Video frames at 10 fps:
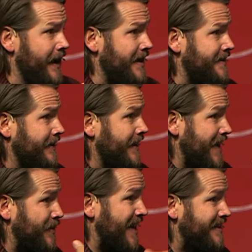as, as I
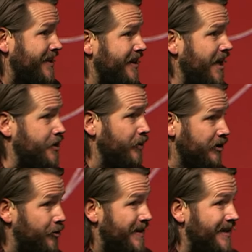was asking God to
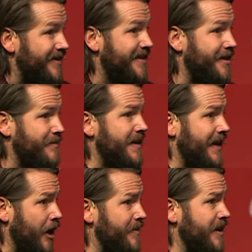illuminate this to me and
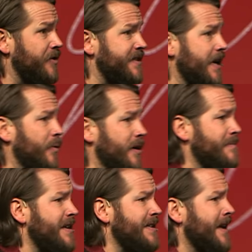help me understand what it
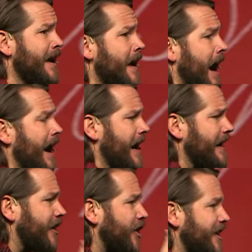means. I,
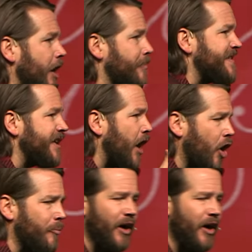I couldn't help but see hope